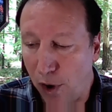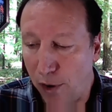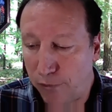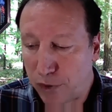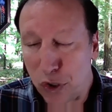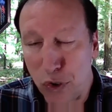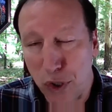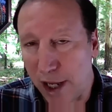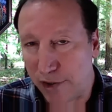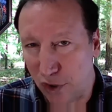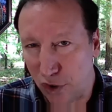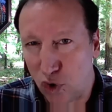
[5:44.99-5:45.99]
of
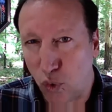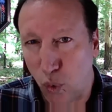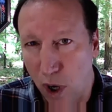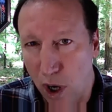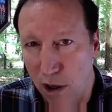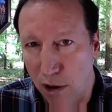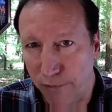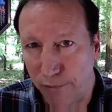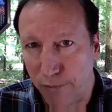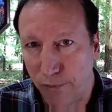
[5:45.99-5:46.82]
2012,